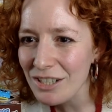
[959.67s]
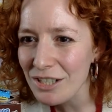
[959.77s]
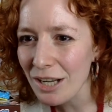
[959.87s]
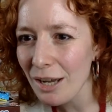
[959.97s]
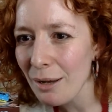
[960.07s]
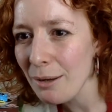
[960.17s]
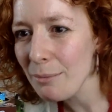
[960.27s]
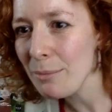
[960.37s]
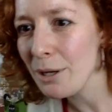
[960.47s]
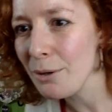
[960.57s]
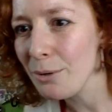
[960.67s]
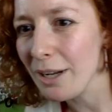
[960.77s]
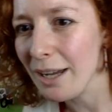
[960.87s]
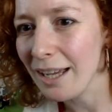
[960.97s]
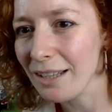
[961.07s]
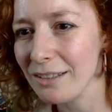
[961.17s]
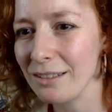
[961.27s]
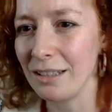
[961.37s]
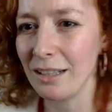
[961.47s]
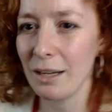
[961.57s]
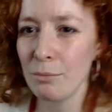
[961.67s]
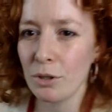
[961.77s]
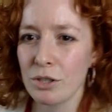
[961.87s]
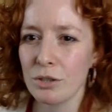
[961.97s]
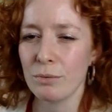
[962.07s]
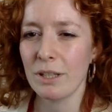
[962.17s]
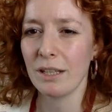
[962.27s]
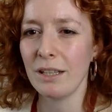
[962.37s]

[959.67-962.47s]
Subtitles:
Germiona accent. I'm not sure what that